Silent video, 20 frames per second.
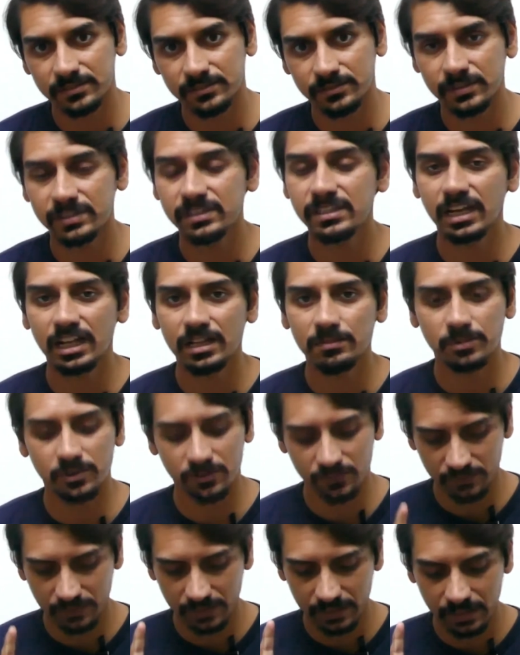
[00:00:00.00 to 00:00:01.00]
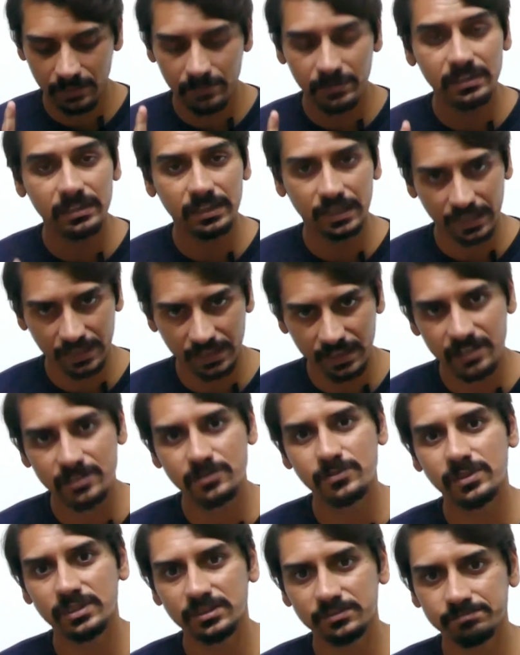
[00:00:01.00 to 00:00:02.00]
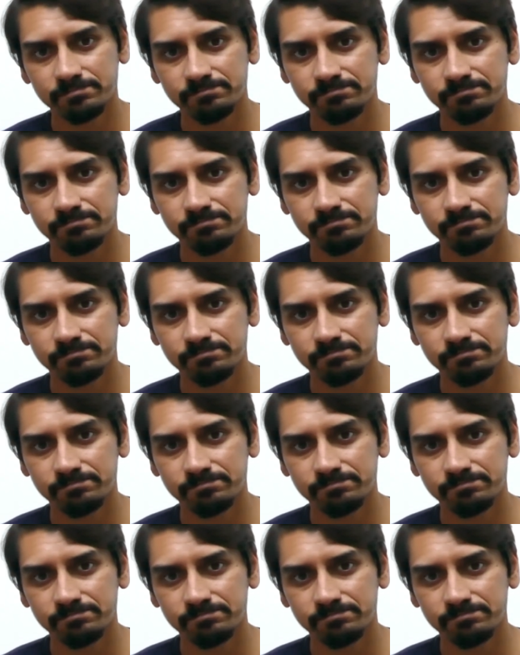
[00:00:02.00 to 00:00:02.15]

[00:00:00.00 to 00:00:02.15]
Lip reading: with the help of variable a as well,